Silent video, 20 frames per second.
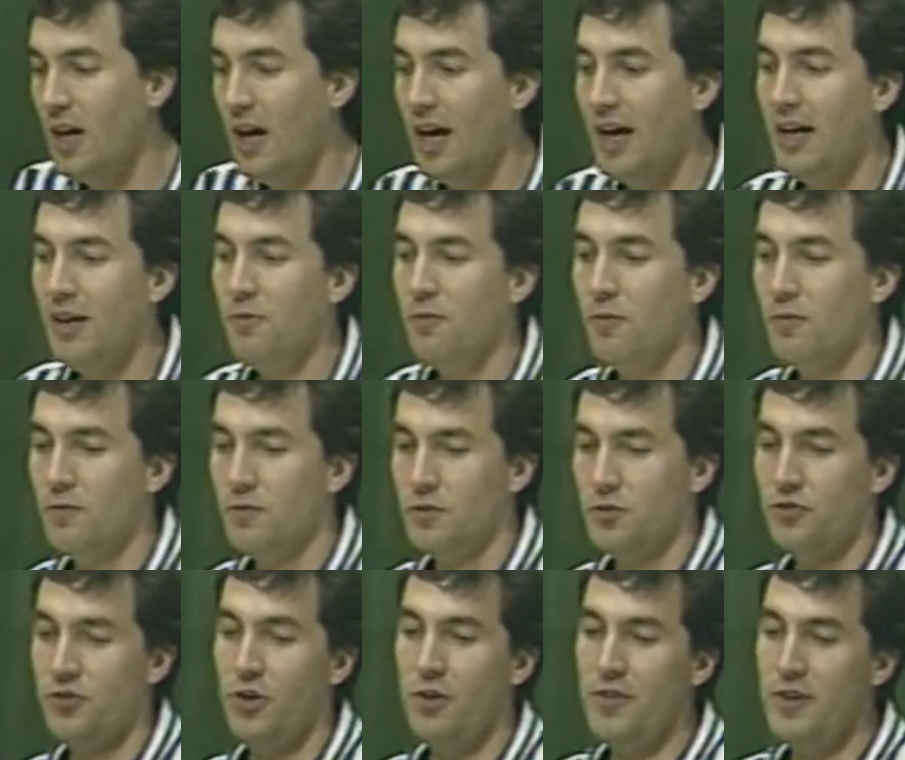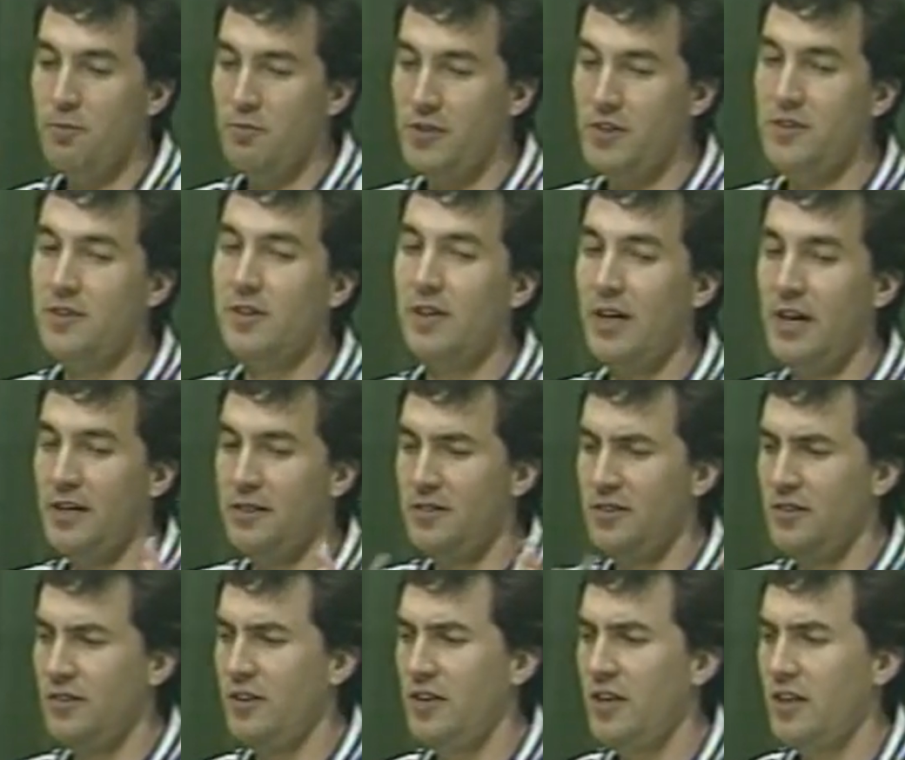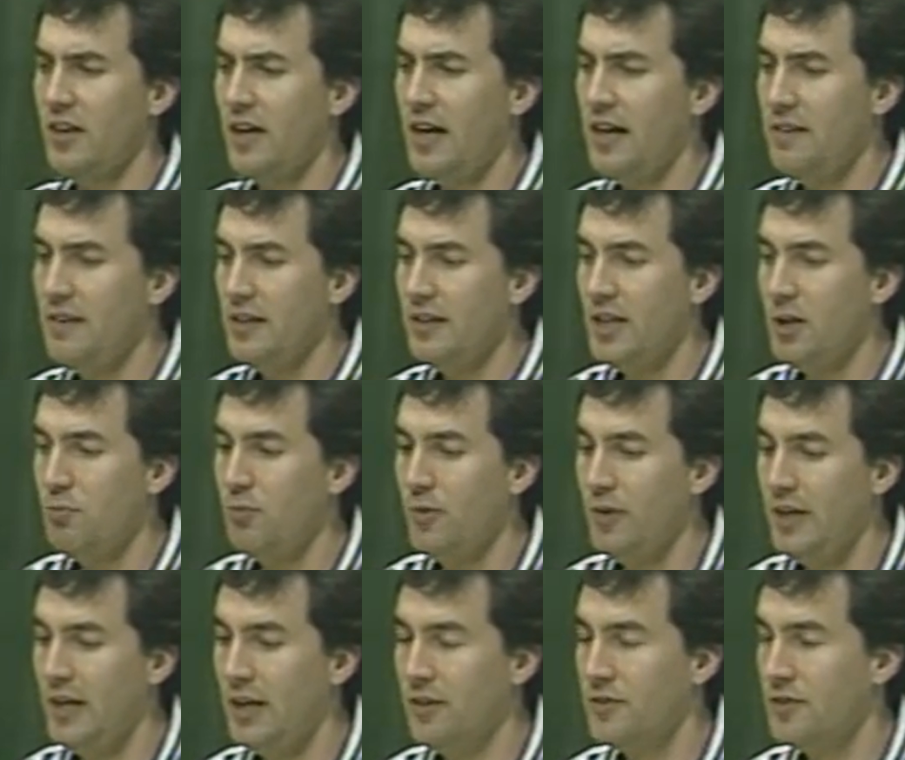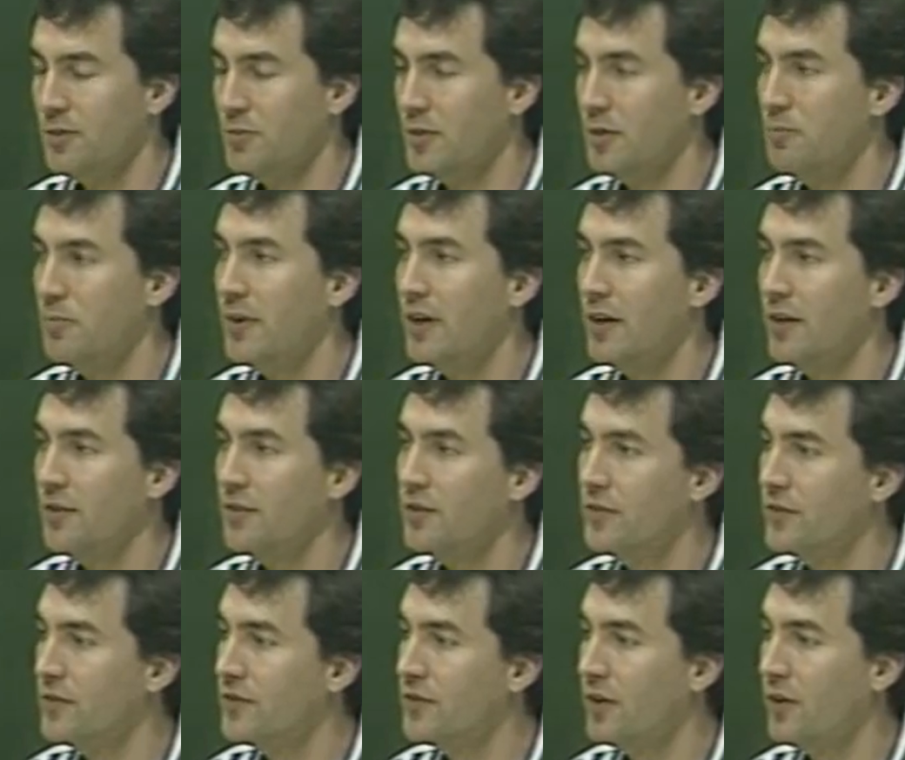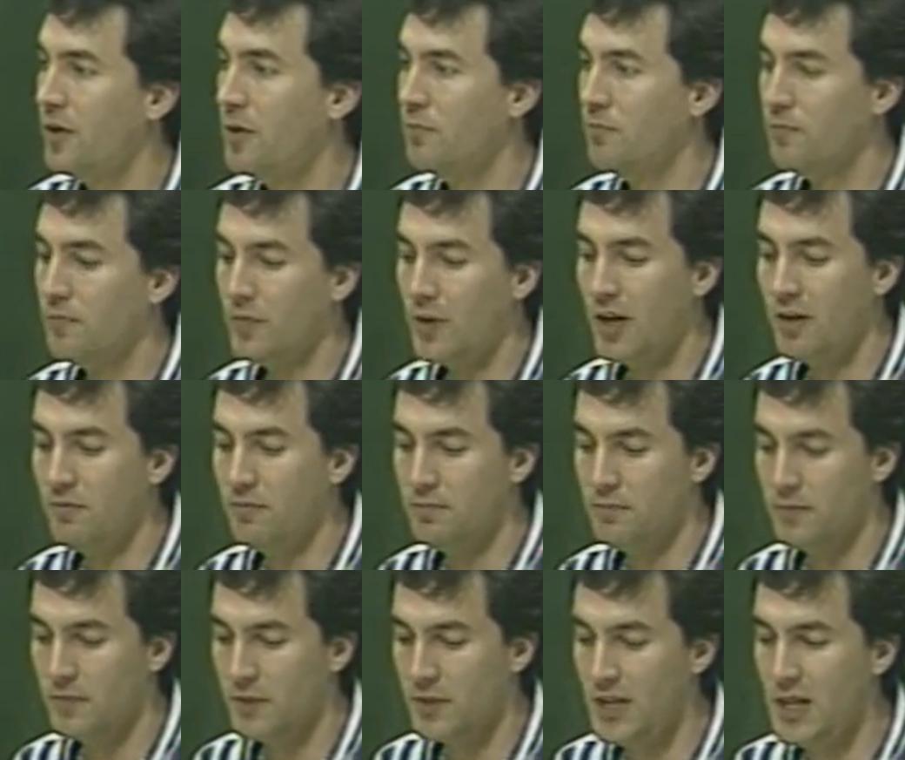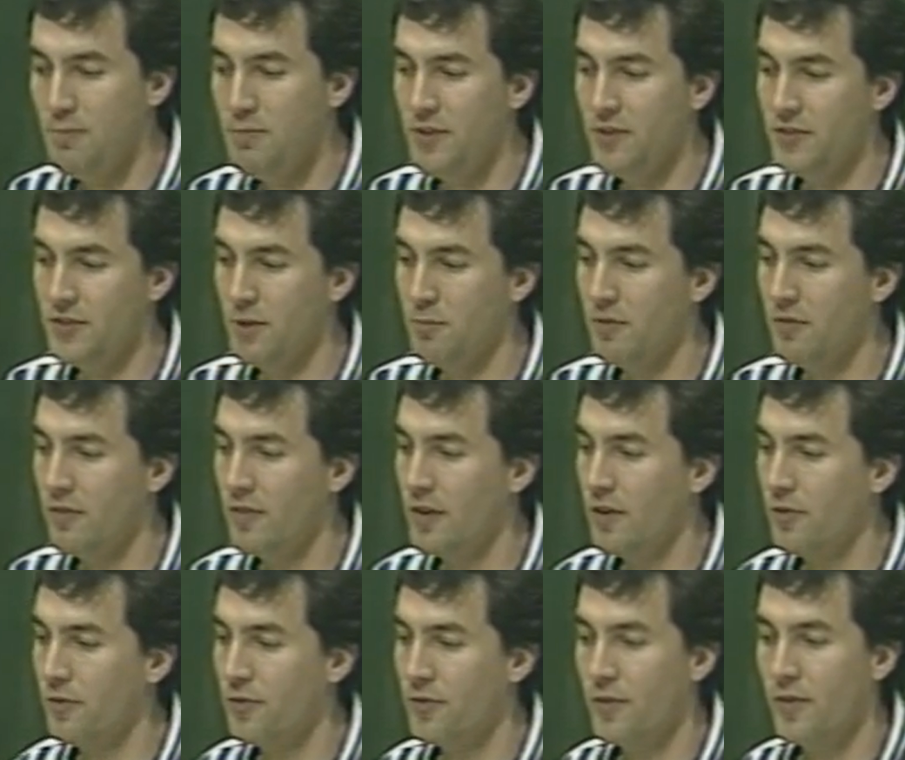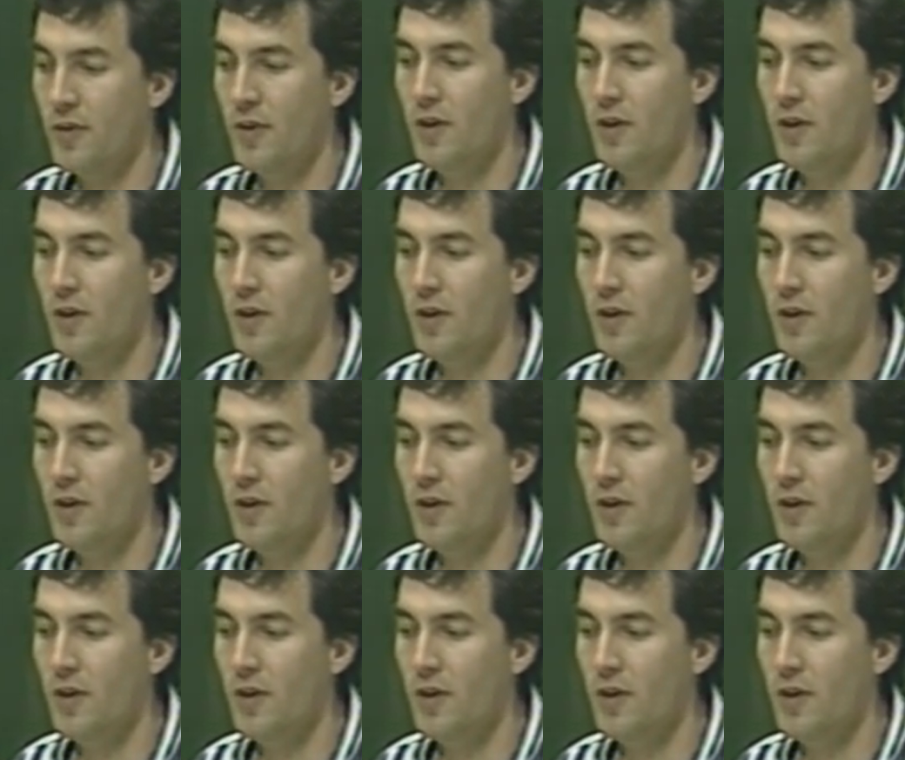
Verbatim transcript: I showed them these slides, and I think they point out some comparisons. So I'm I'm. keeping some of those.